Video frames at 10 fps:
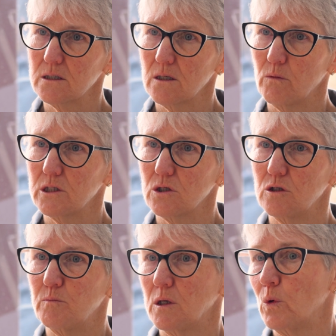So it
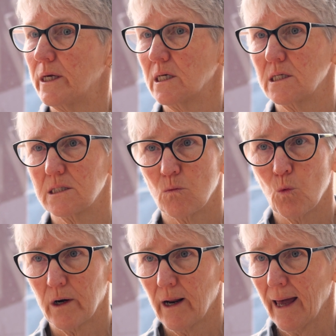could be weakness in
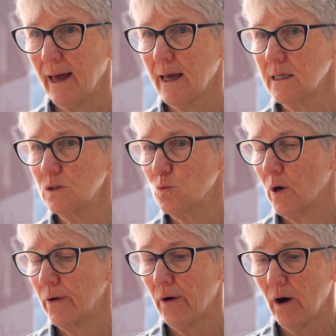one hand,
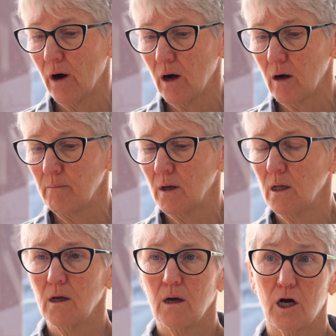one arm,
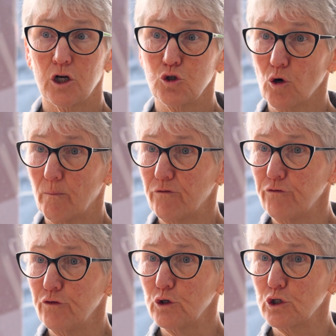a dropped
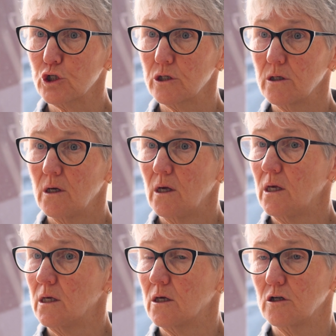foot.
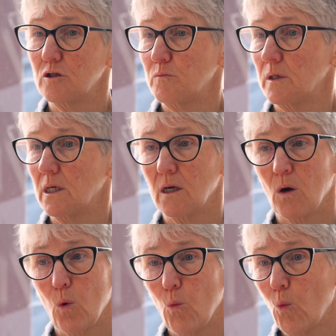It could be
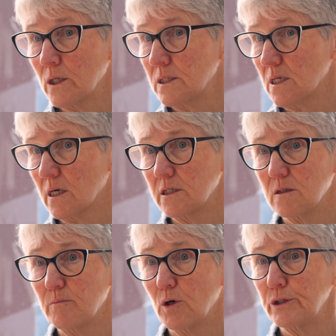one side of
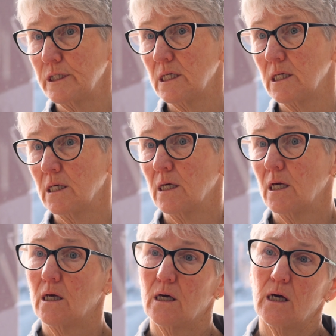the body,
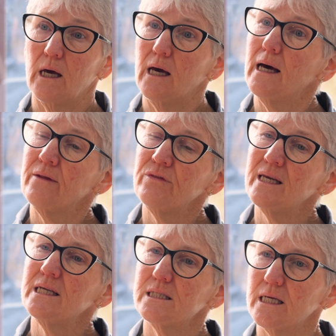and
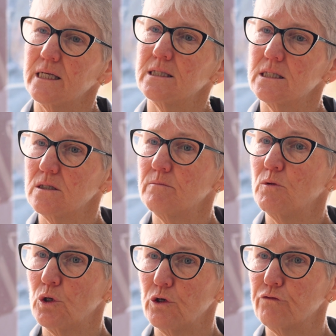then it tends to
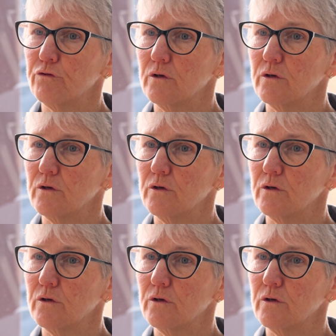move.